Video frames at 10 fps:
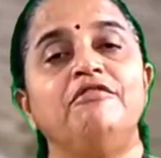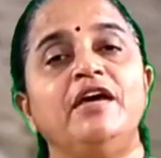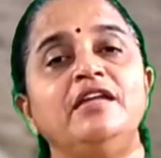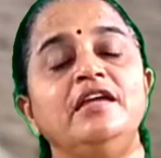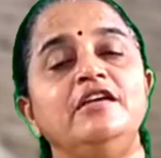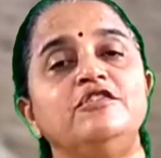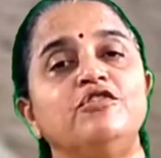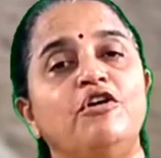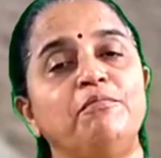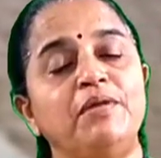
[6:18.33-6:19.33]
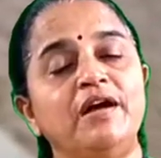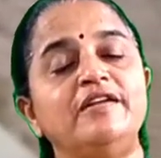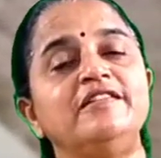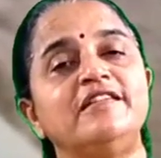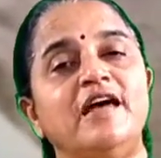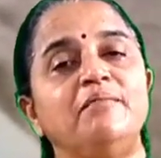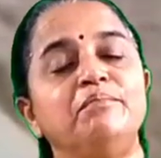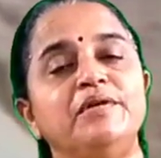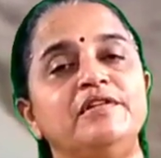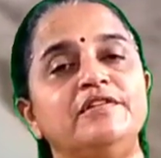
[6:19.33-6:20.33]
When he saw blood
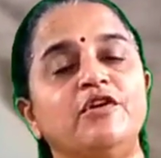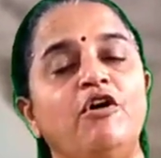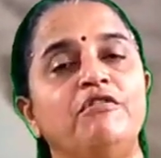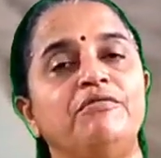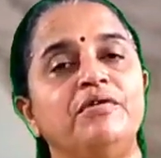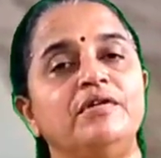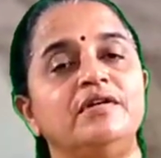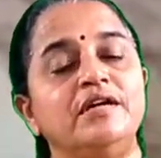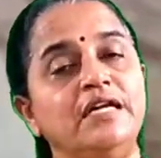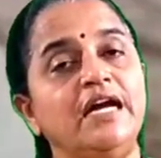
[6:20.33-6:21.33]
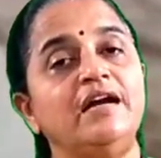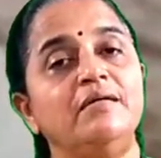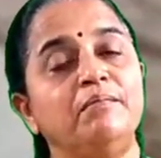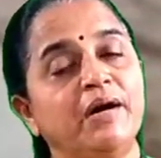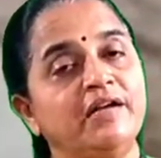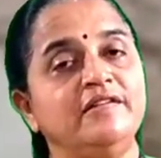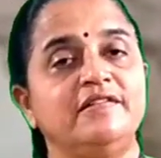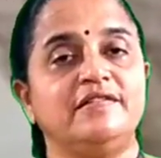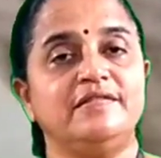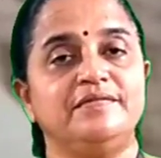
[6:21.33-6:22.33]
samples of dead
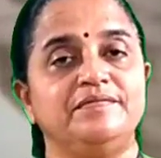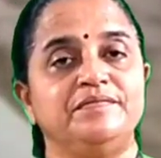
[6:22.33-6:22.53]
mice,